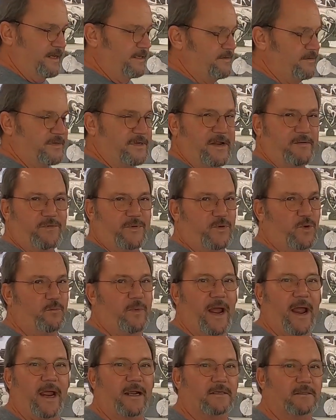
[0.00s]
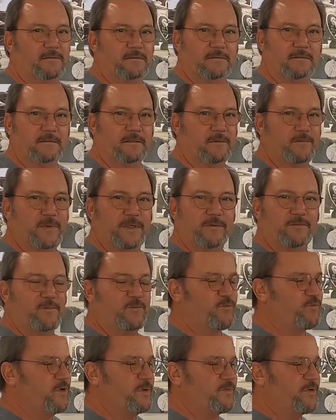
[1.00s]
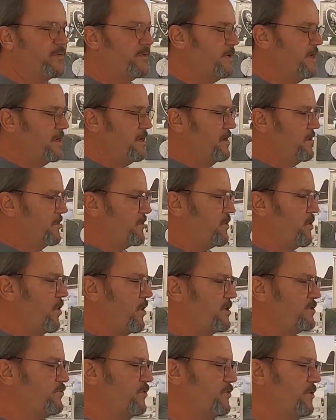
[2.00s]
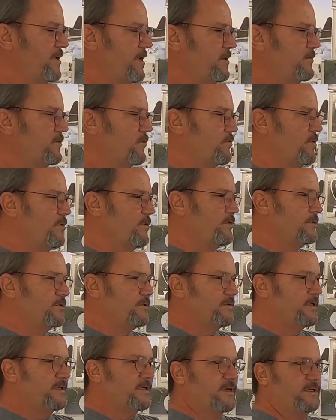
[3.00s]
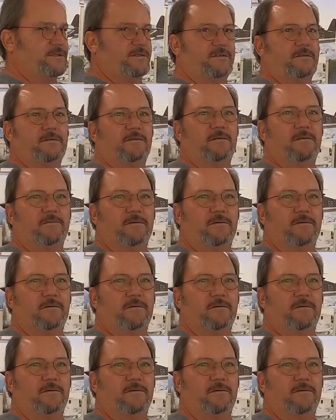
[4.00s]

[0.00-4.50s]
You'd never go back. I mean, remember, the cars would go down the road doing this.